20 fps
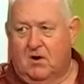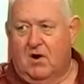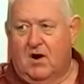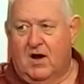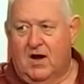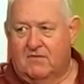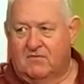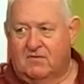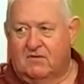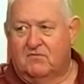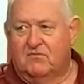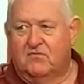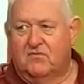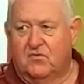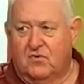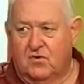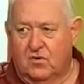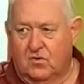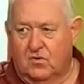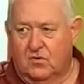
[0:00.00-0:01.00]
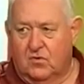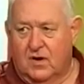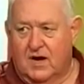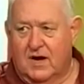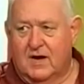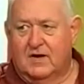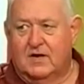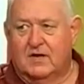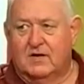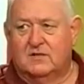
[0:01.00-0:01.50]
by the view.
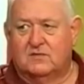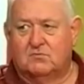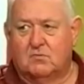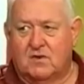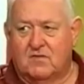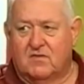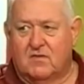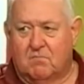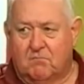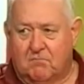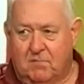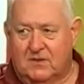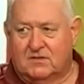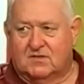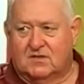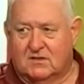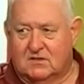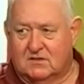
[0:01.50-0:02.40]
It is one of the best things.